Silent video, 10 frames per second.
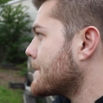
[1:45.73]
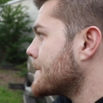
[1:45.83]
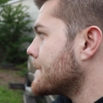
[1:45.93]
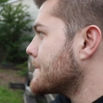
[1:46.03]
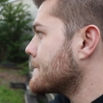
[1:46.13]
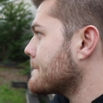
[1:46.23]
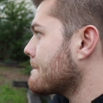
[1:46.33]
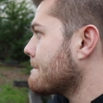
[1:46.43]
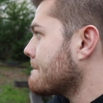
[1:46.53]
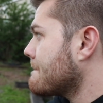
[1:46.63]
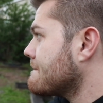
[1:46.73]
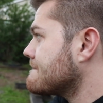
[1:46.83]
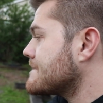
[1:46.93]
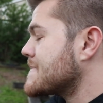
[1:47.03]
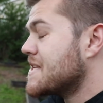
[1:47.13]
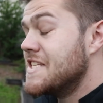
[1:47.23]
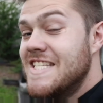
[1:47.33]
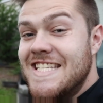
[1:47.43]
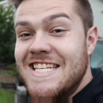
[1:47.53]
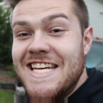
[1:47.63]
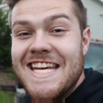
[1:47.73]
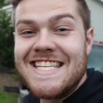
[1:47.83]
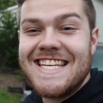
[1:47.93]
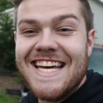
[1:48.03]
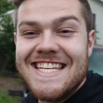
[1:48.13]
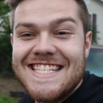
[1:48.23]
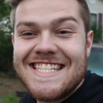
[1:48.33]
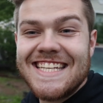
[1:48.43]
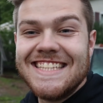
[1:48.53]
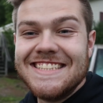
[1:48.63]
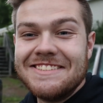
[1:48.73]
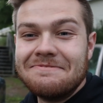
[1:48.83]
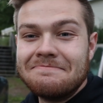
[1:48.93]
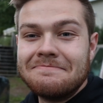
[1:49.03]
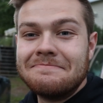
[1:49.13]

It made 1107, 1050.